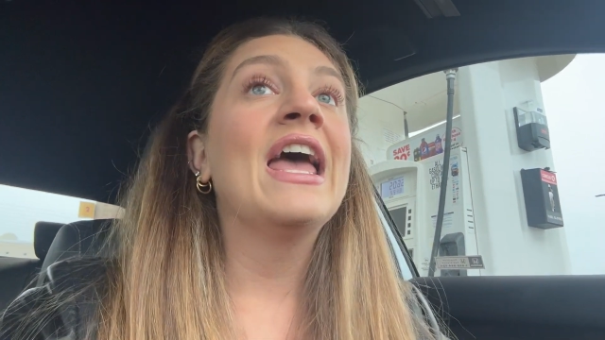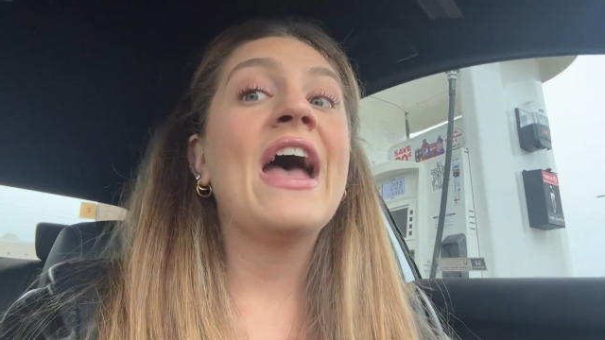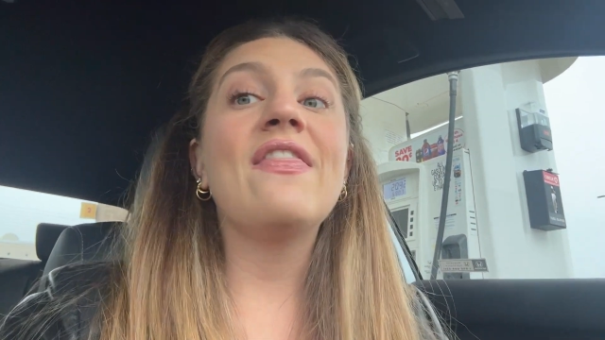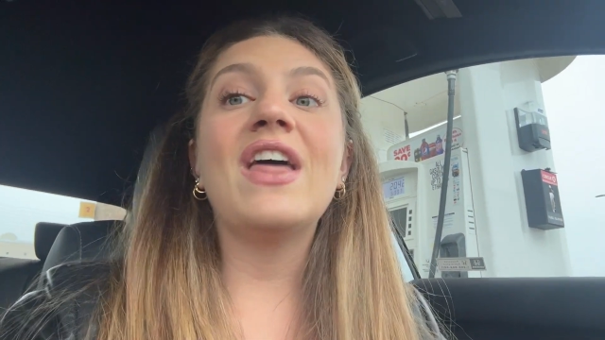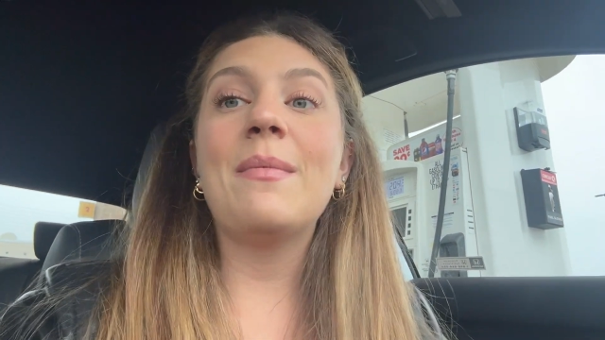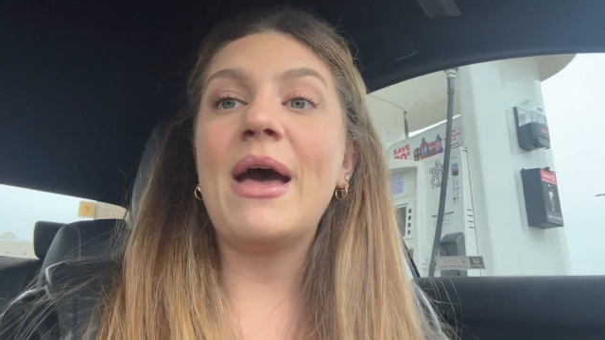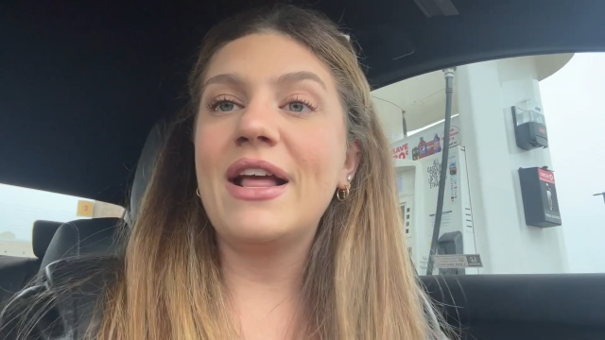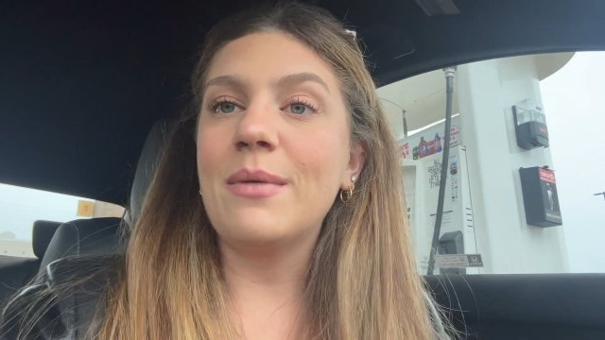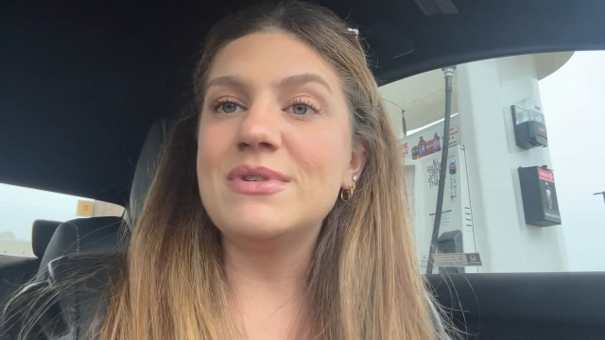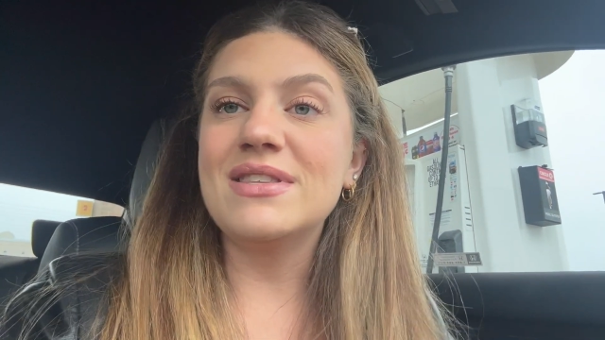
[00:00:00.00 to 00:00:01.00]
And then I'm
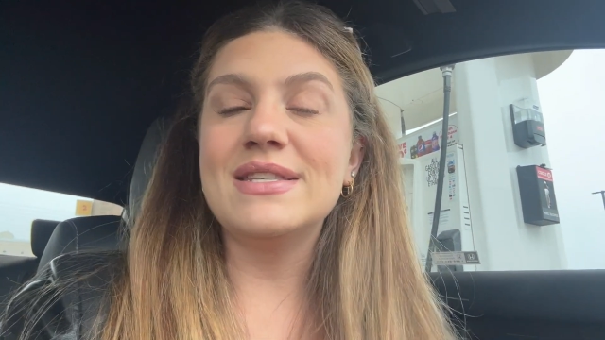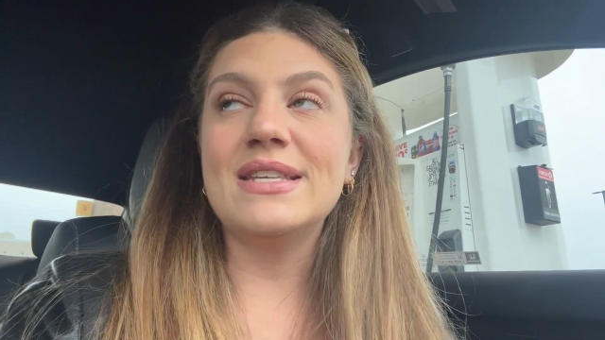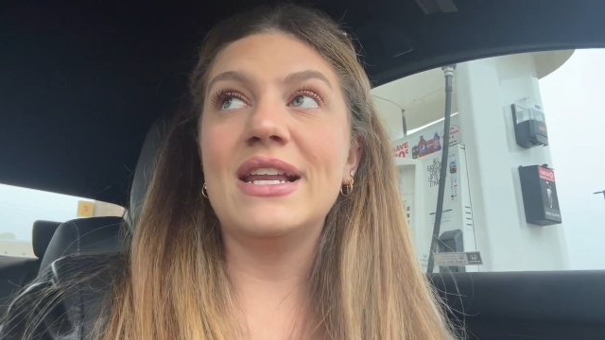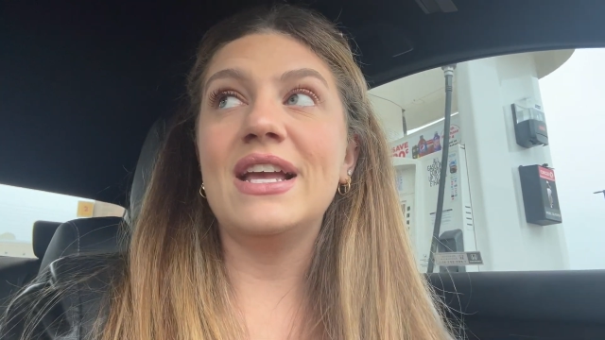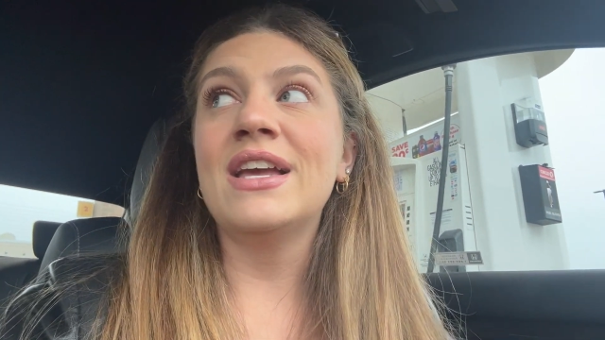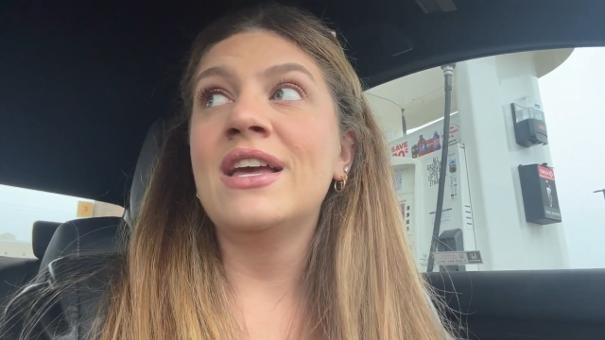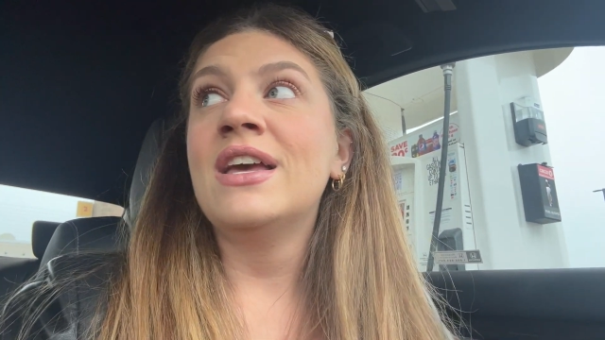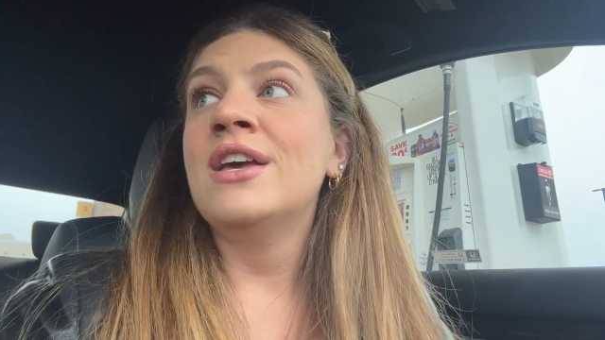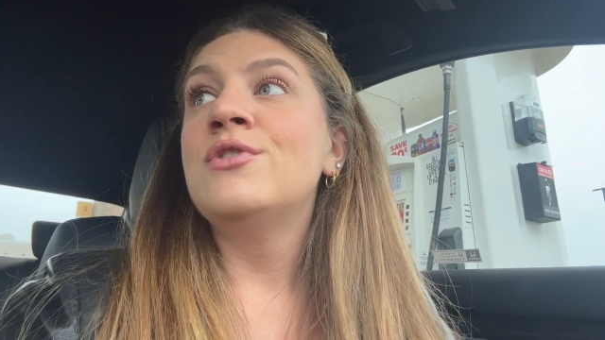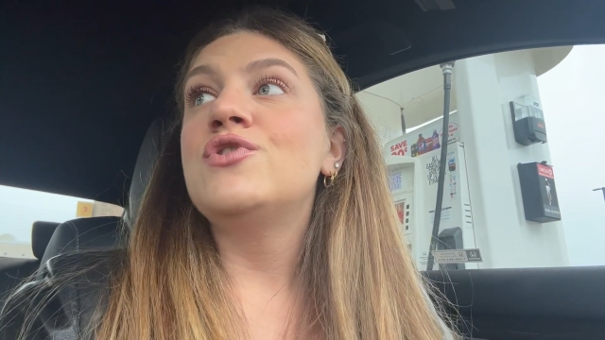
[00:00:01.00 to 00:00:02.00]
heading up to the city
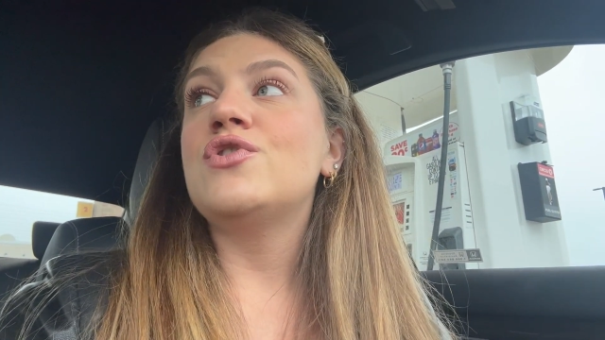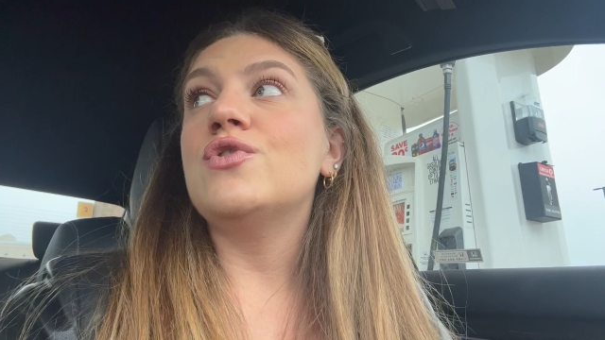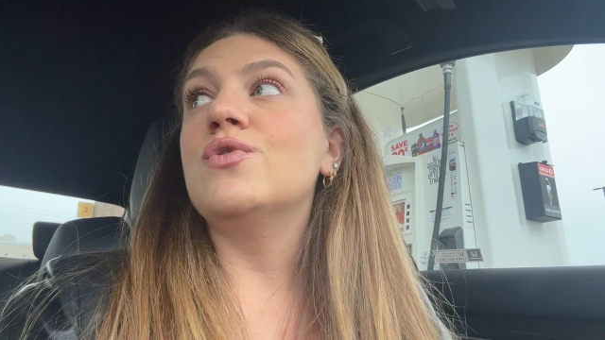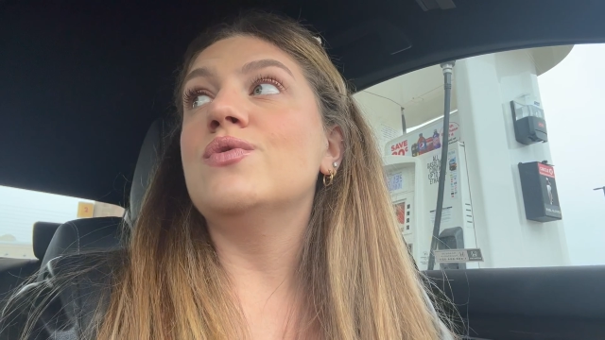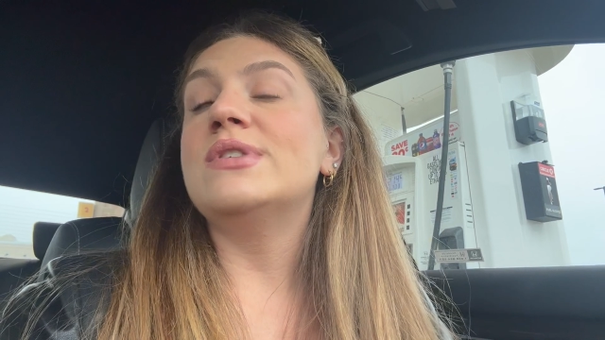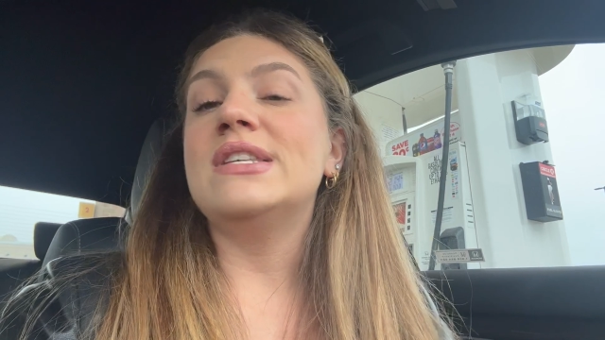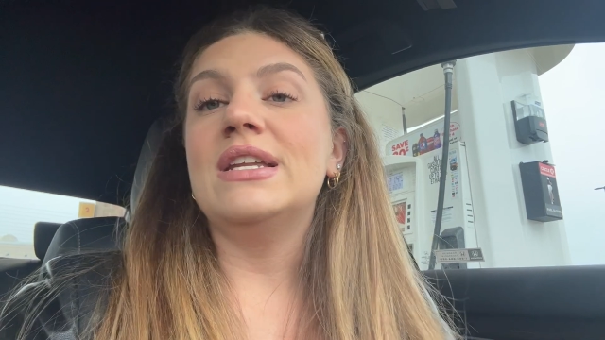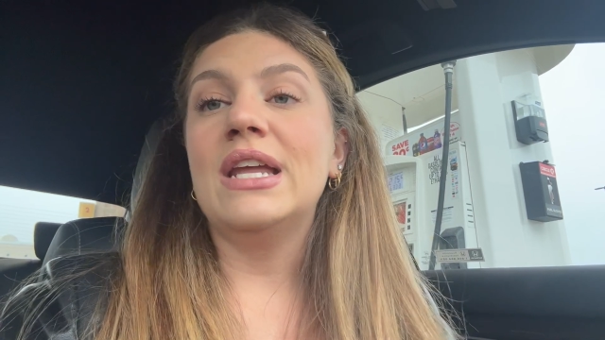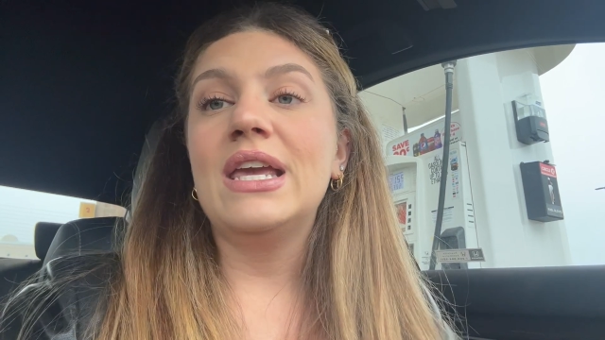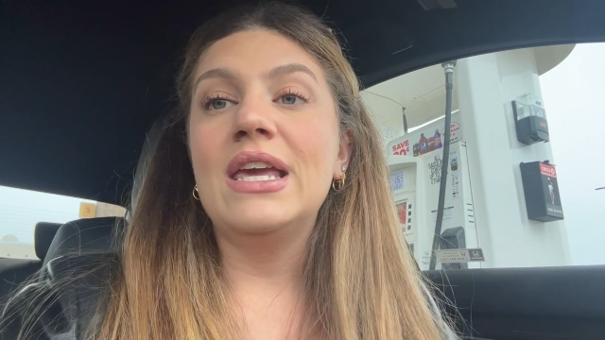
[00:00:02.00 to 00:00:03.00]
to see
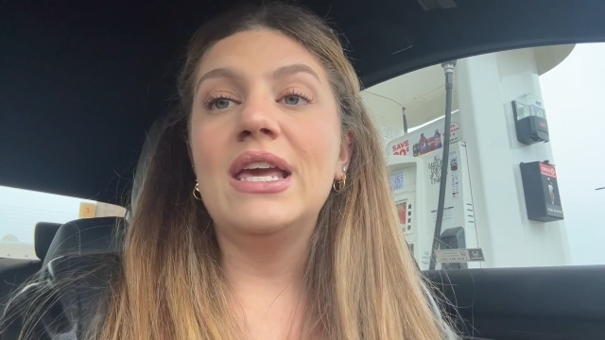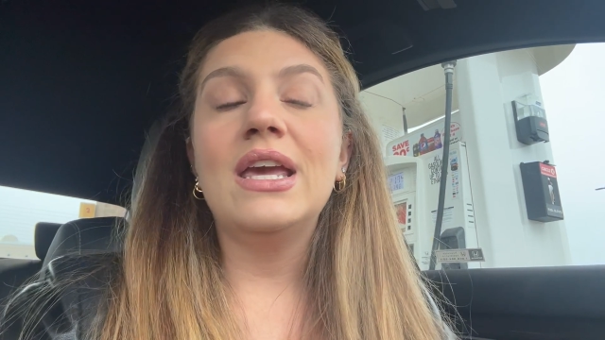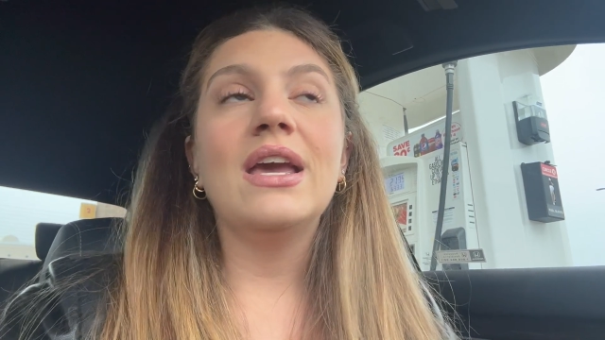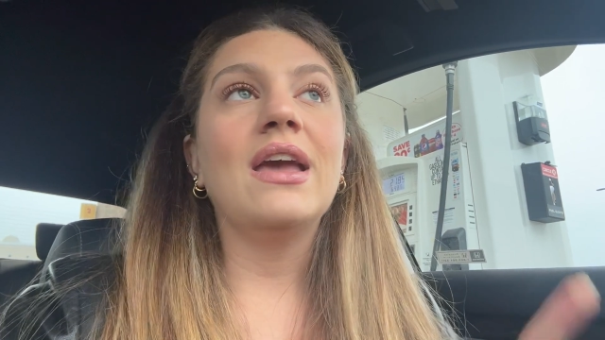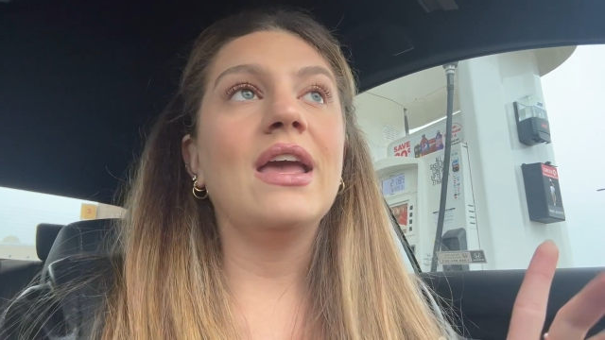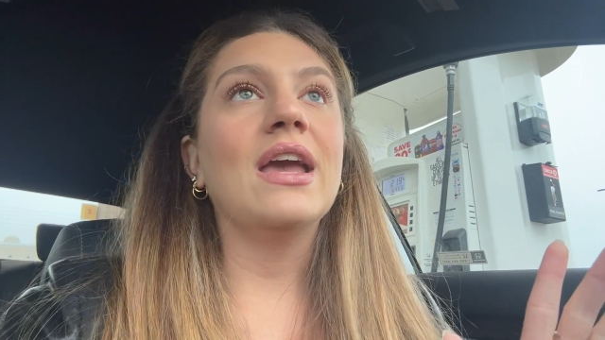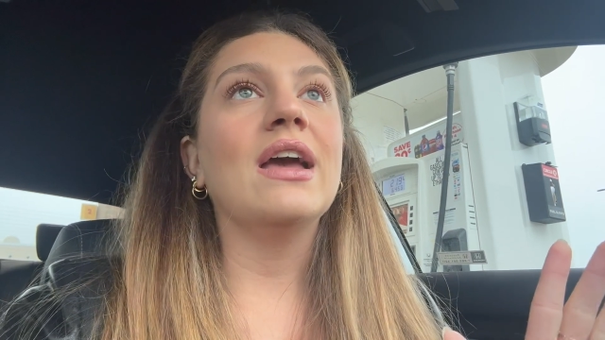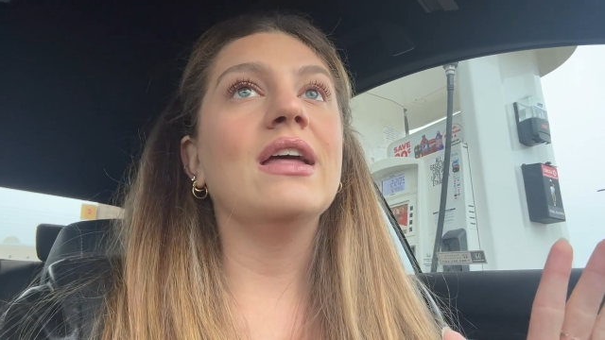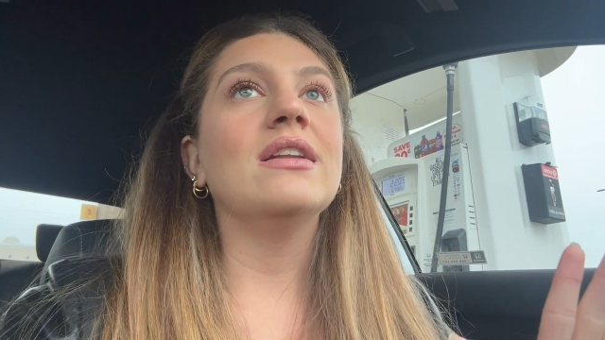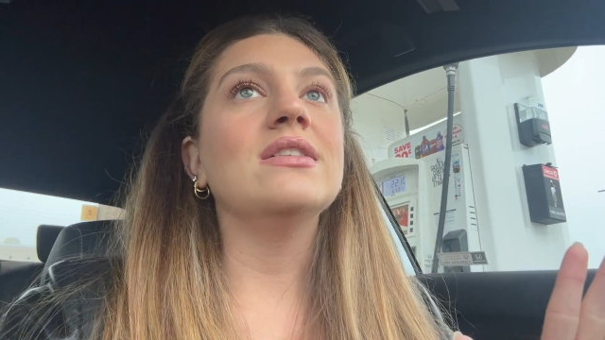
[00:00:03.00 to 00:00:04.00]
Nikki
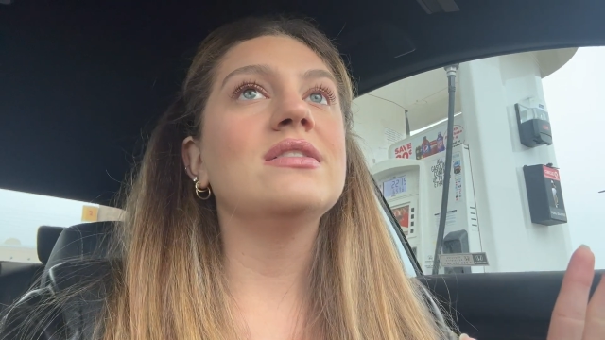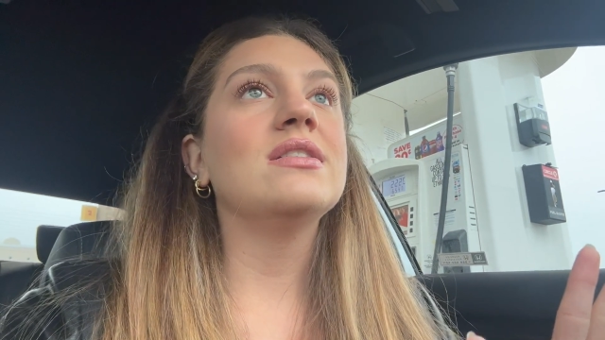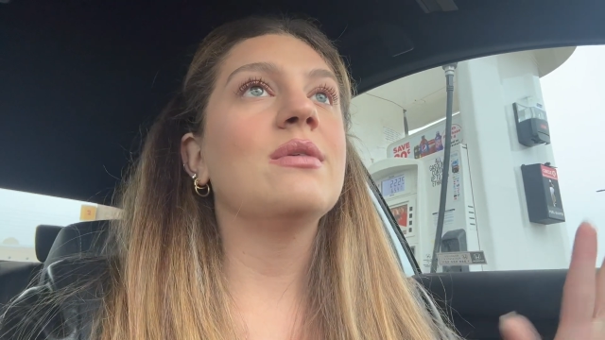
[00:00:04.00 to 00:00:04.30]
and